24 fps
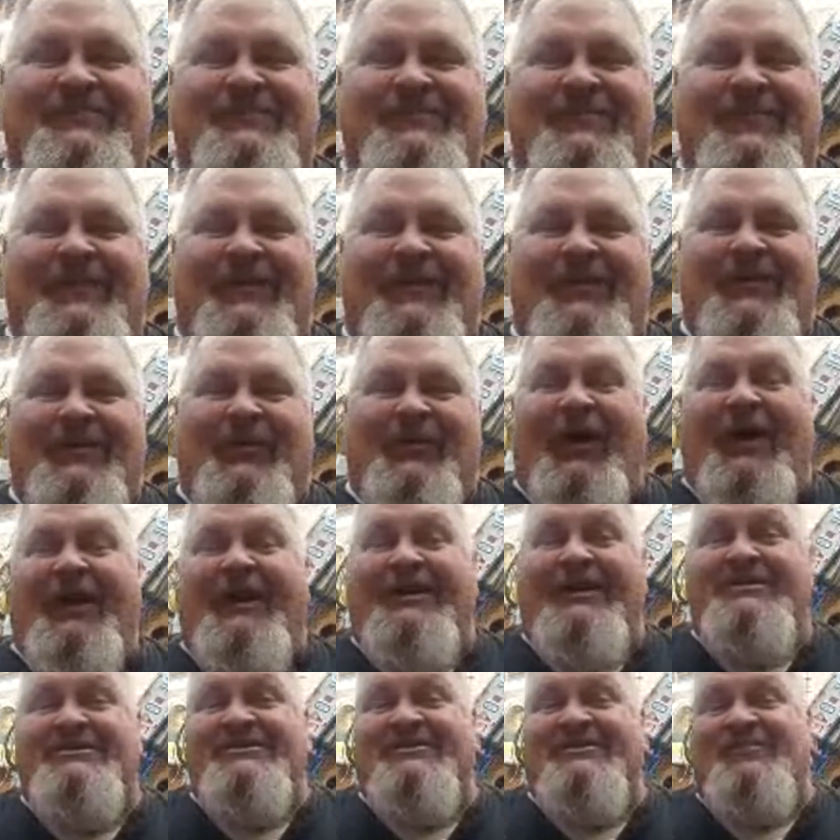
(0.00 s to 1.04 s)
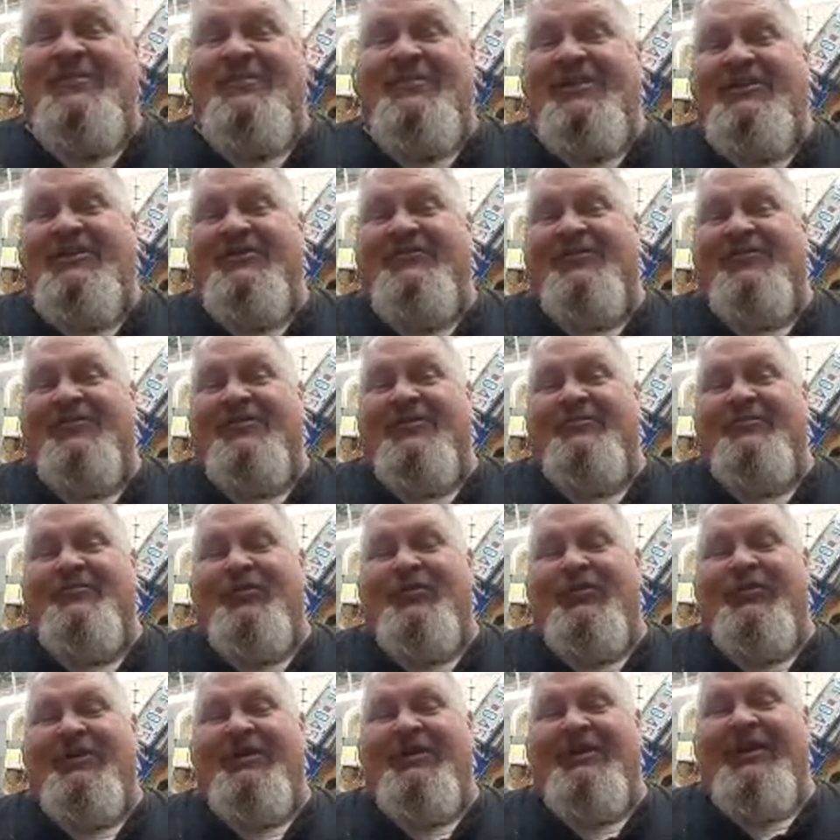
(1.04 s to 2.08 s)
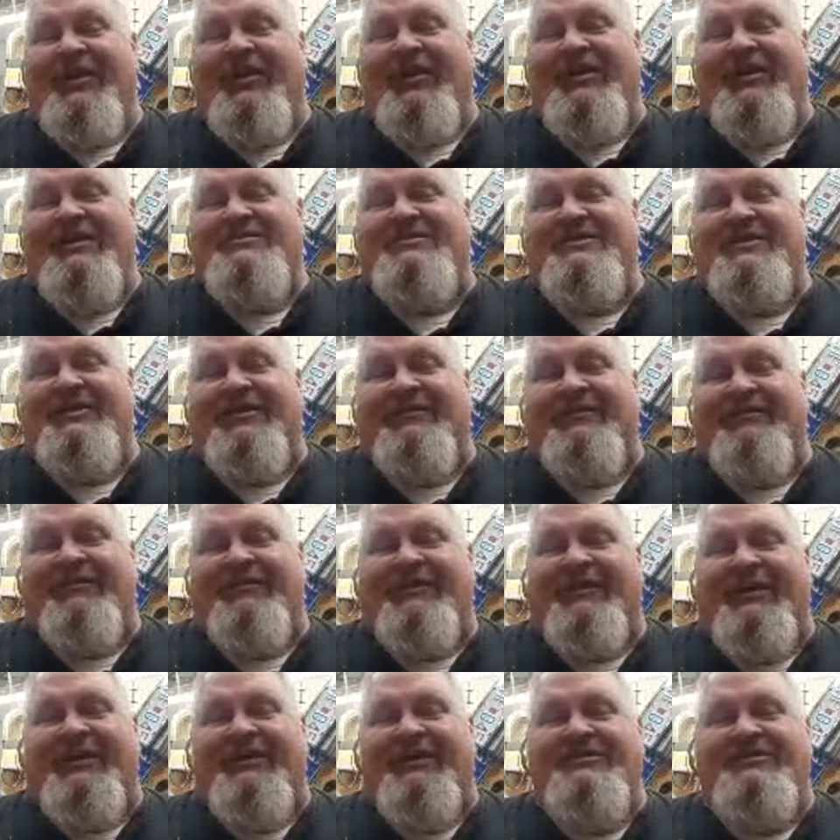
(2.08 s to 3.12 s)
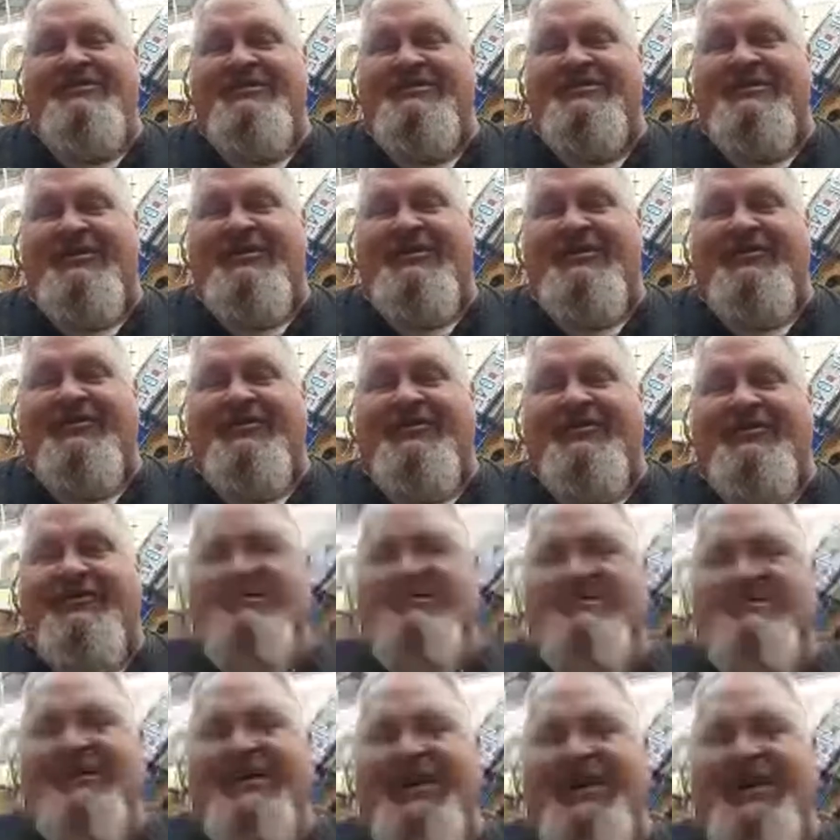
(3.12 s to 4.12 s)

Well, I guess it'd be different than putting an LS and everything, since everybody does that.